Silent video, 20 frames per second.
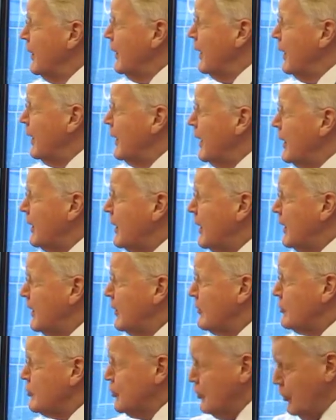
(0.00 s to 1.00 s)
And I can
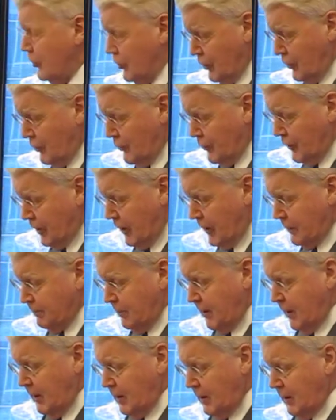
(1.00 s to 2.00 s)
assure you that
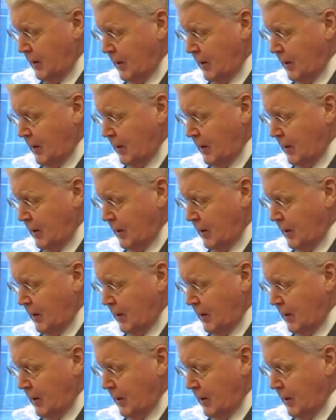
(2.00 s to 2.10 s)
many